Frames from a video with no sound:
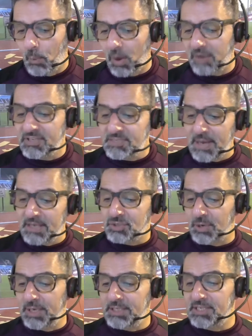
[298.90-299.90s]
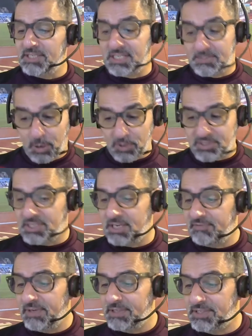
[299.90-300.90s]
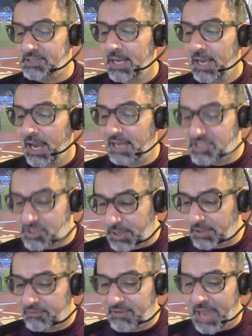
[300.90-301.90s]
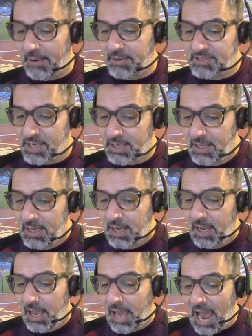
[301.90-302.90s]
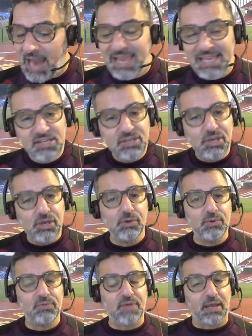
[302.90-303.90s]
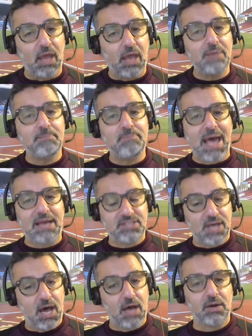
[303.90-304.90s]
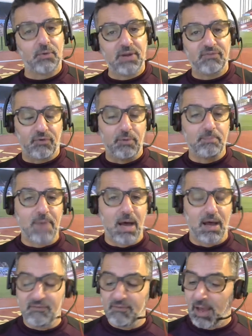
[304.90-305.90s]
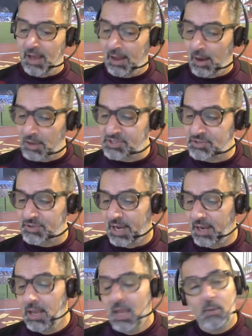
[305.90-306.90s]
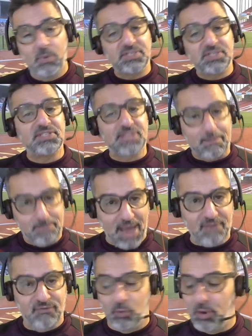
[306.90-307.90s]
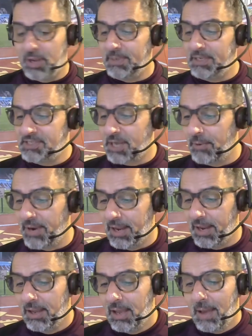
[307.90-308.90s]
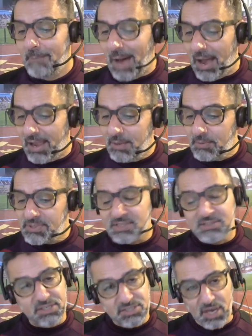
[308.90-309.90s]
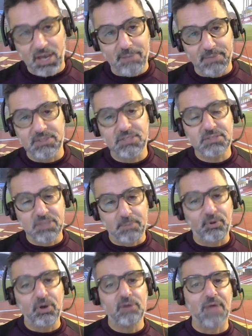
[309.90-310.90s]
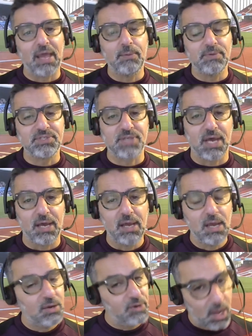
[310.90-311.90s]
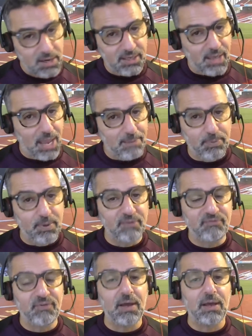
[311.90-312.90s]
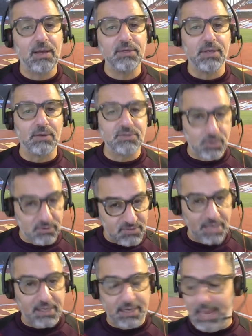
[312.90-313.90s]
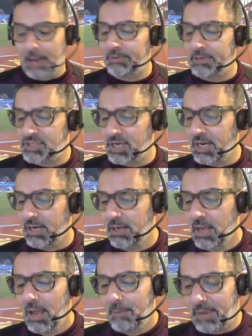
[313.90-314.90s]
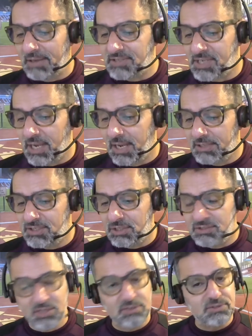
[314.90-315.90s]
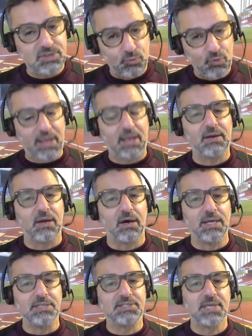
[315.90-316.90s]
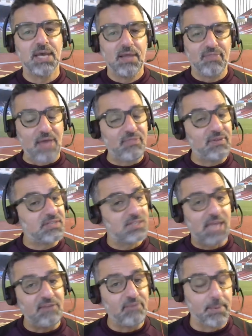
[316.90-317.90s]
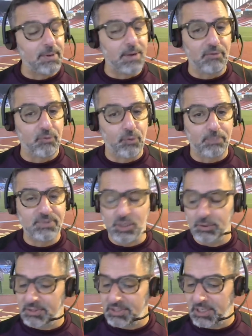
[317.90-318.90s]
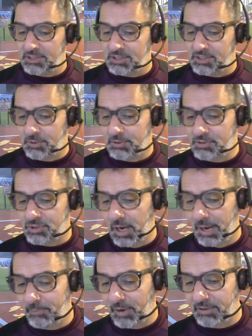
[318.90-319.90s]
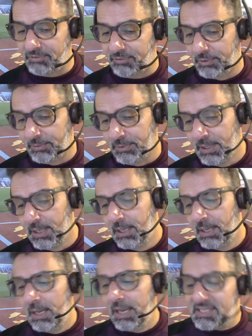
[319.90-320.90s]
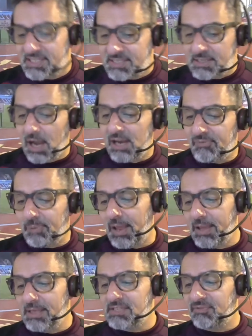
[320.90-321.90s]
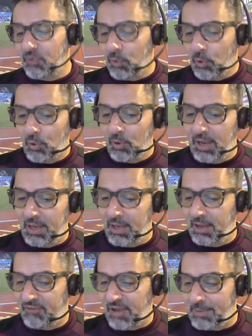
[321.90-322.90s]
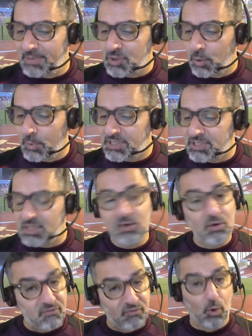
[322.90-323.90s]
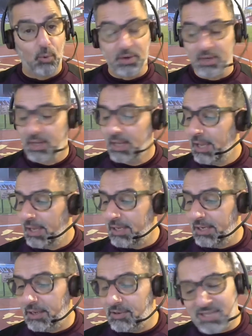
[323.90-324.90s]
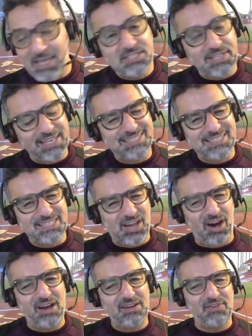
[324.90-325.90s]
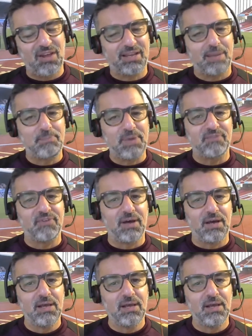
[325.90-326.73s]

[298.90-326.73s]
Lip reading: One of his many traits is his positiveness and strength of character. He knew going back to Hungary from Austria was a step back for him in his career, but he was determined to prove that he was not only capable of, sort of taking that on the chin, but to recognise that this gave him another opportunity to sort of try and break through. His style of play is for him is always to look forward. He's kind of like a bit of